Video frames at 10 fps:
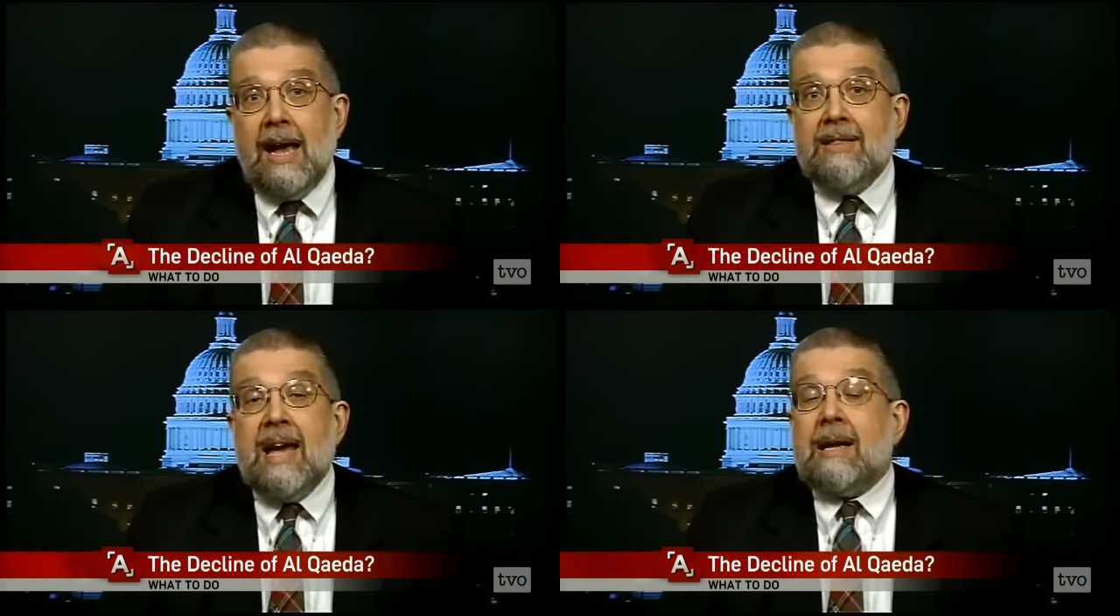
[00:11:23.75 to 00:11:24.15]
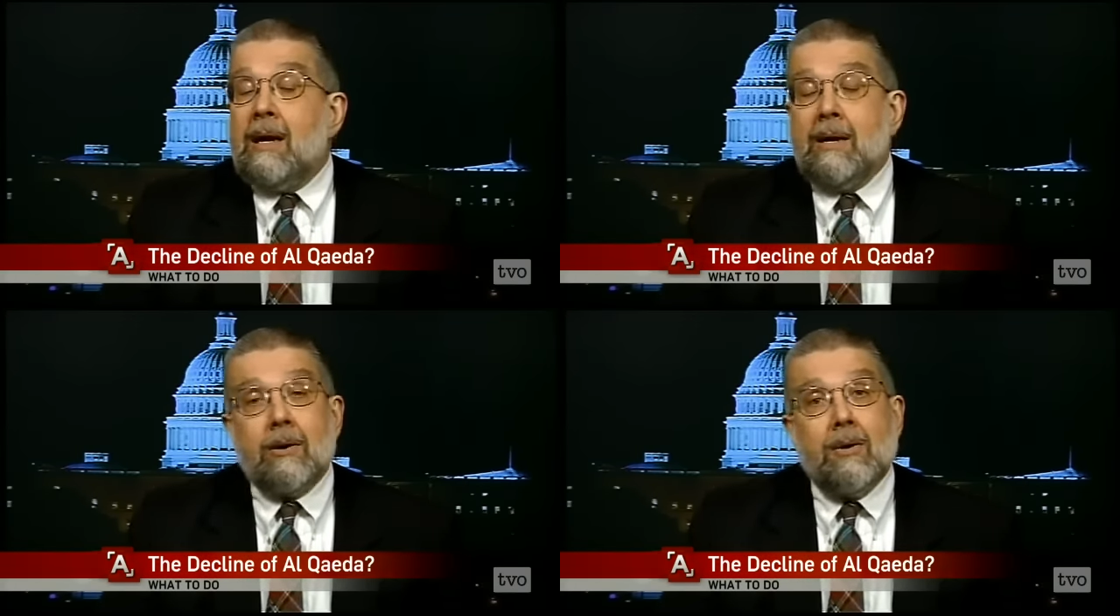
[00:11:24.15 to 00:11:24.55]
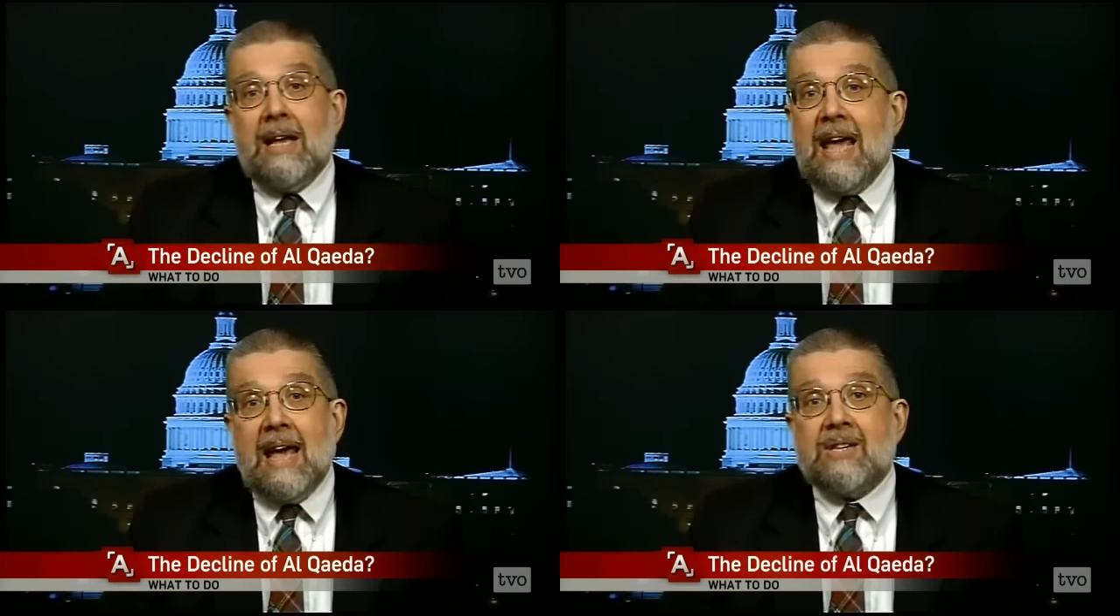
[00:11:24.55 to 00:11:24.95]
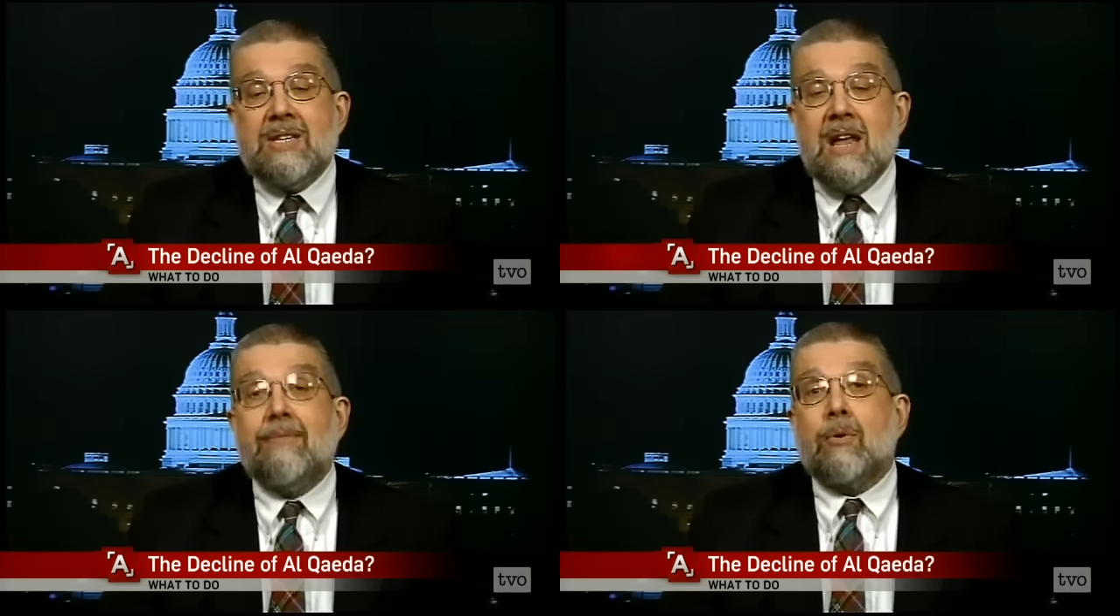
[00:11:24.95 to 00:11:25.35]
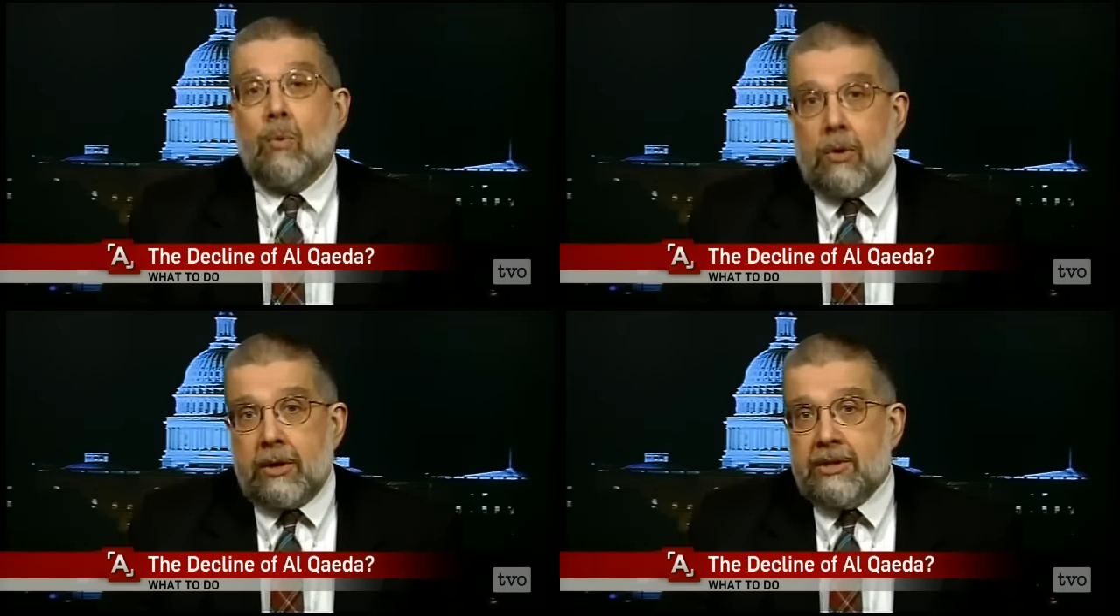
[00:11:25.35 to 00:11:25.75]
and that clearly has never
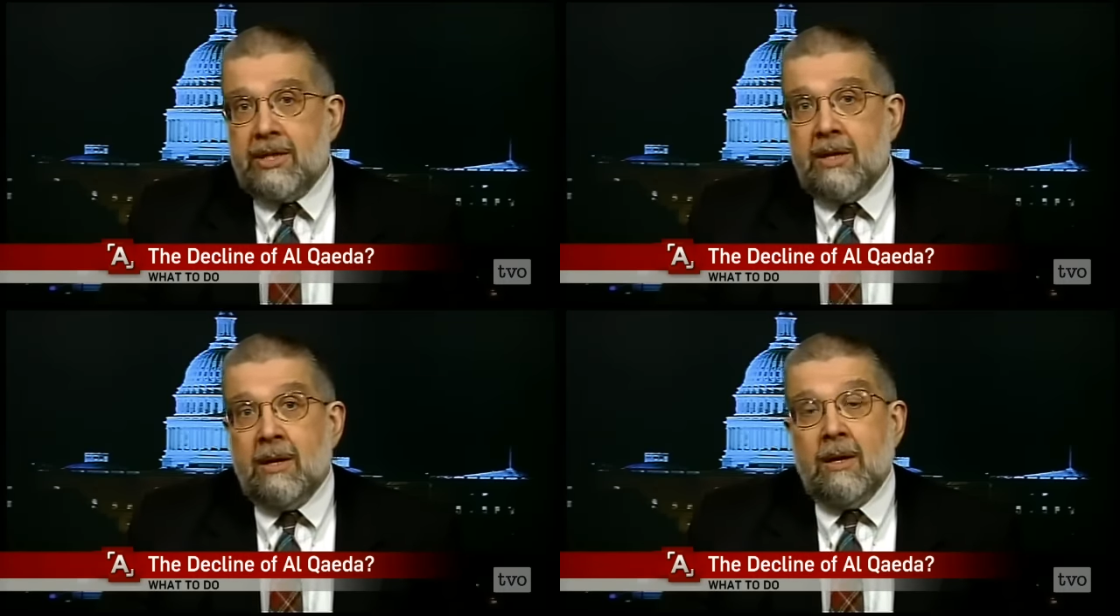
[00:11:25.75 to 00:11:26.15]
worked.